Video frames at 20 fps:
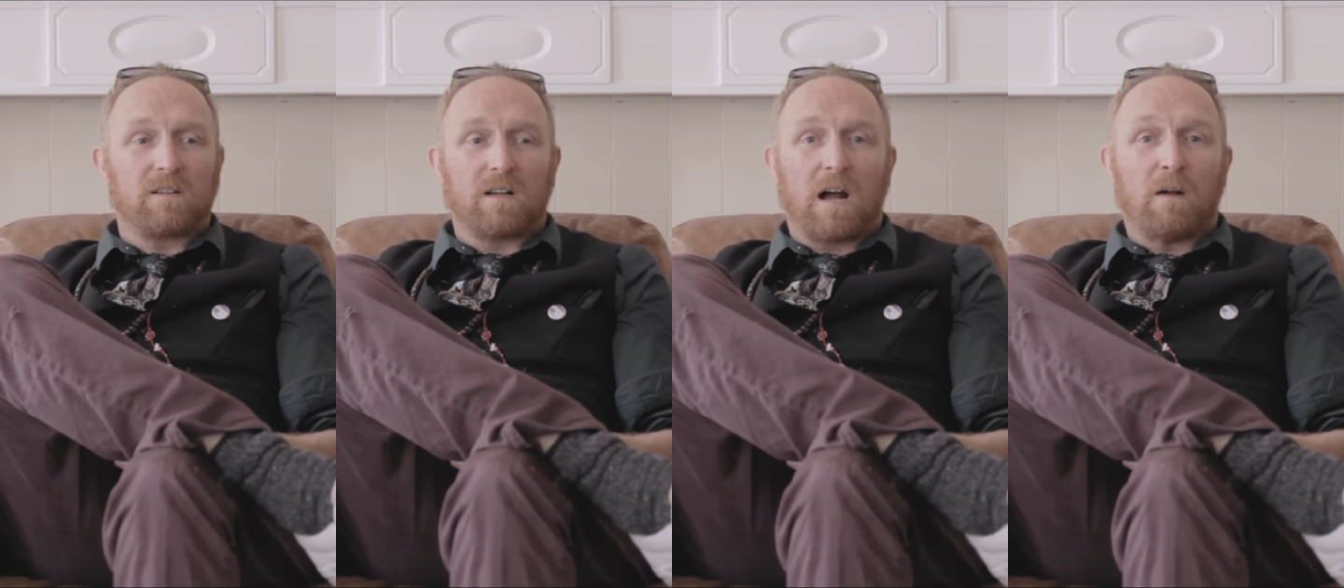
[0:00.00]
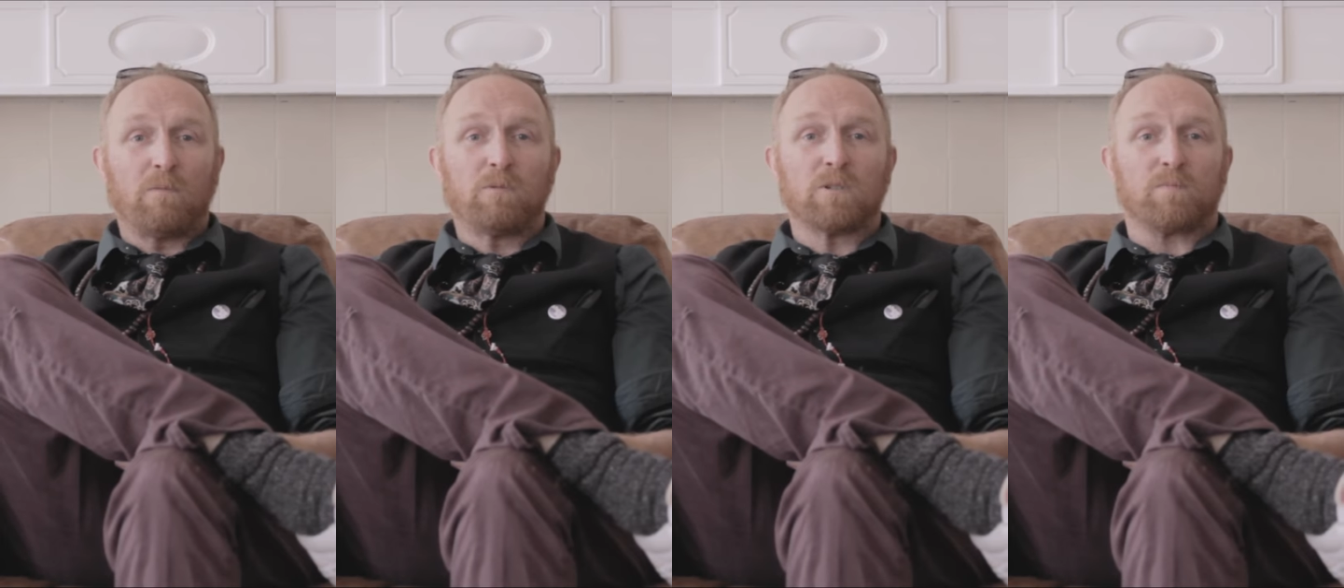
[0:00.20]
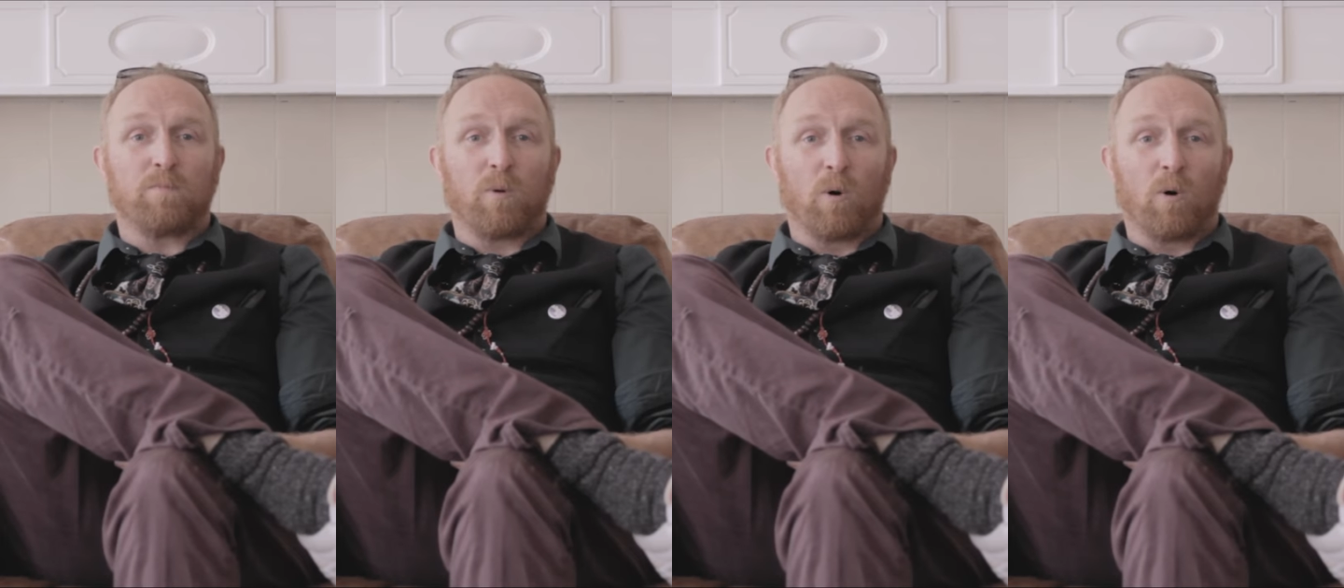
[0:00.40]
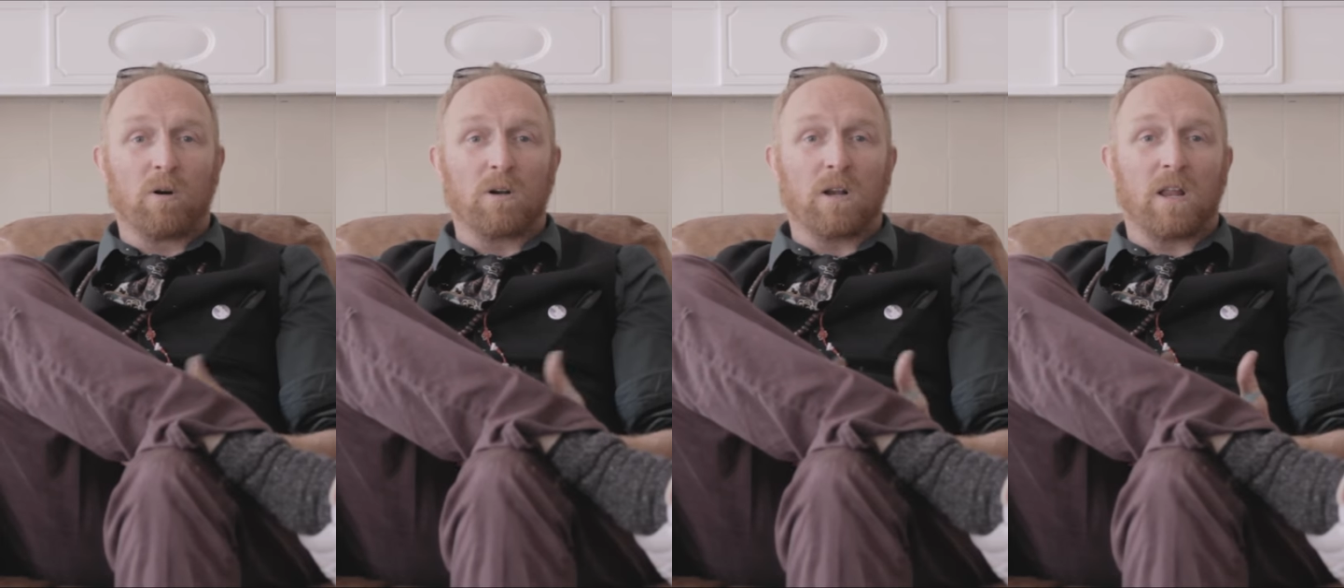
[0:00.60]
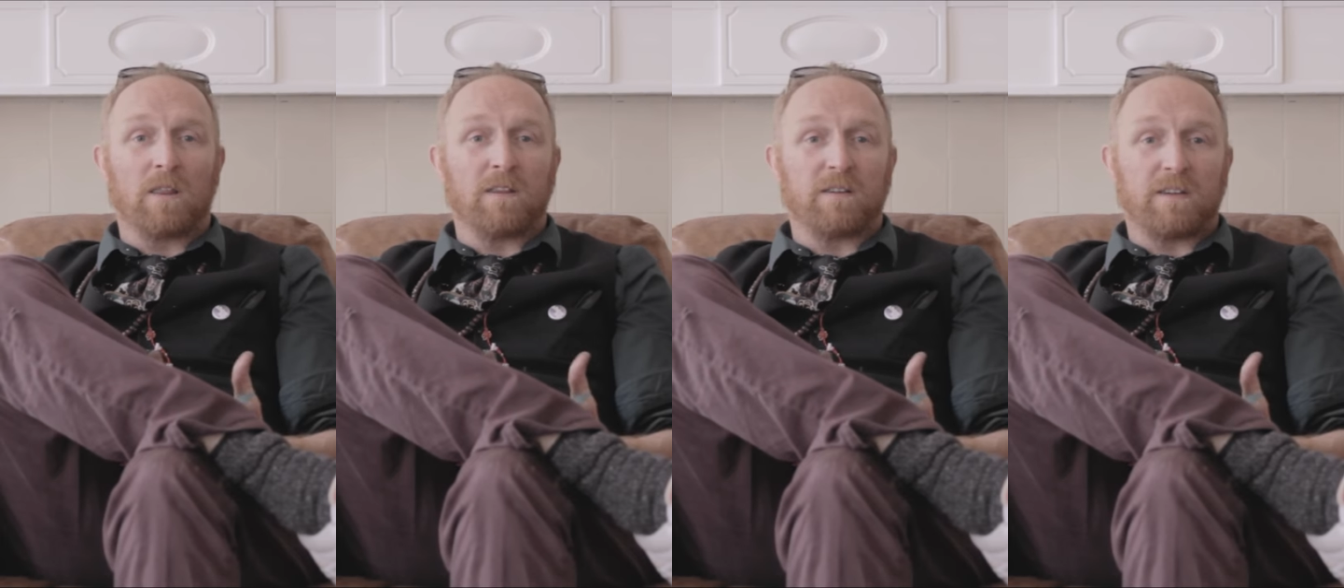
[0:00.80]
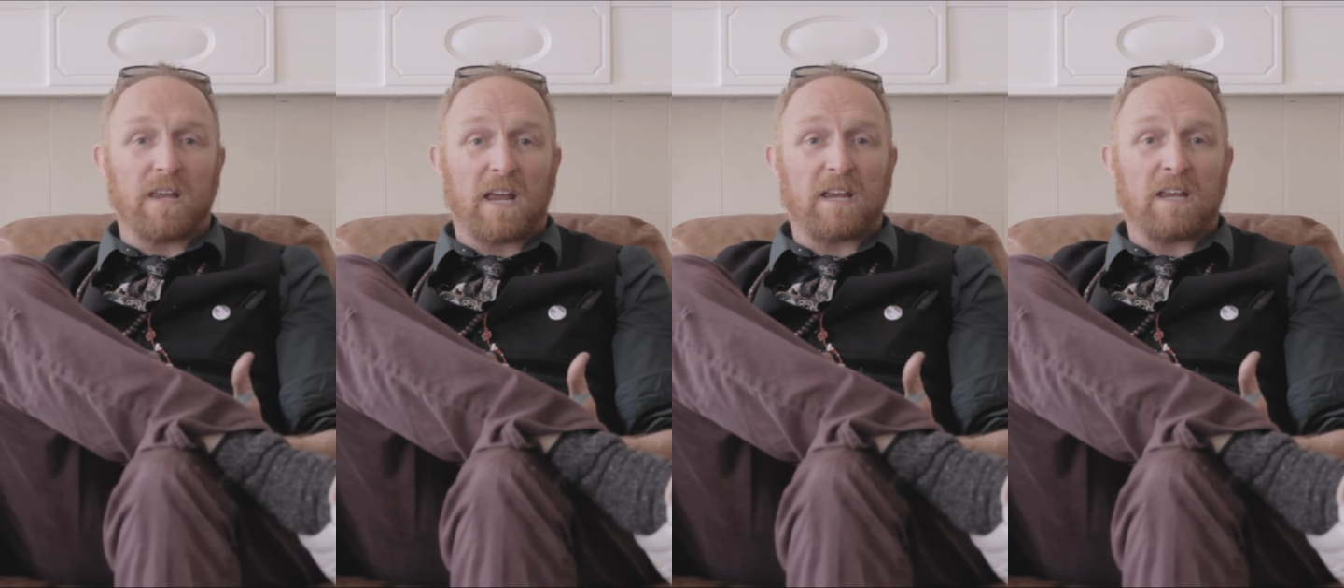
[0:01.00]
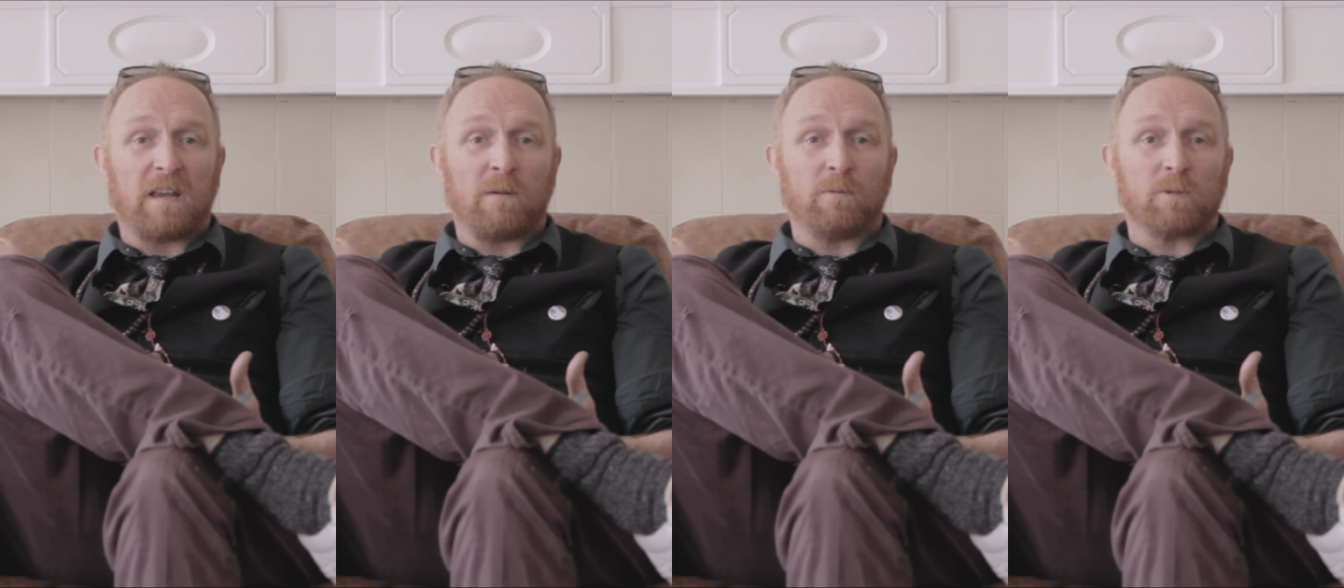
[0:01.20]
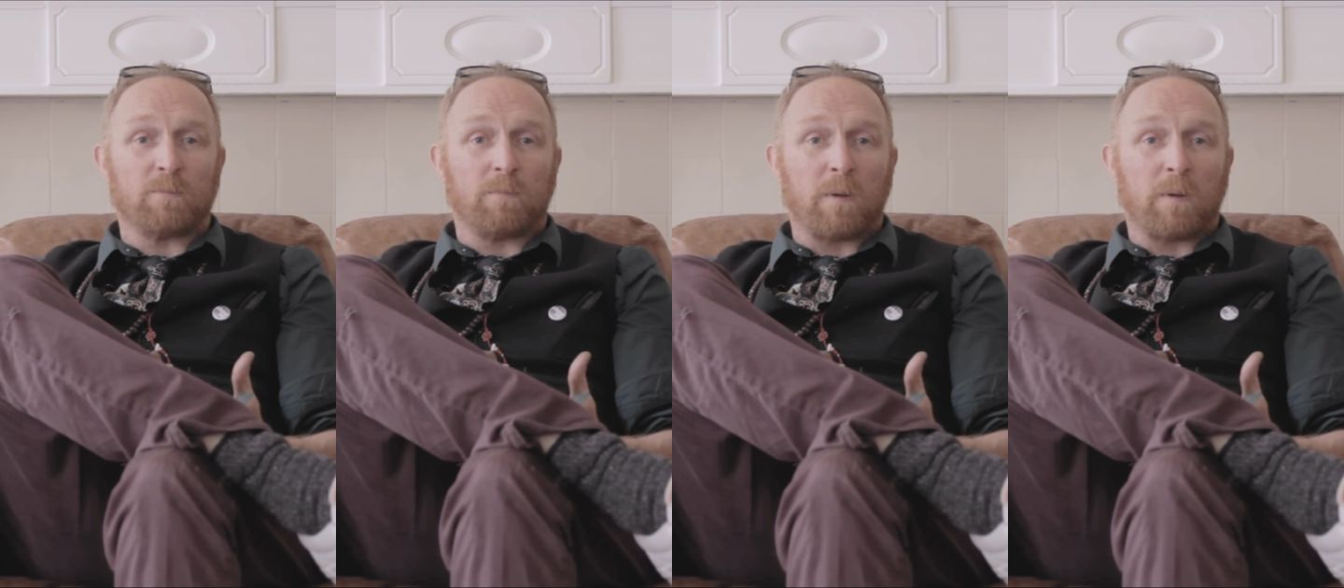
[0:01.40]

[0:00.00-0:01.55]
I was born on the day he was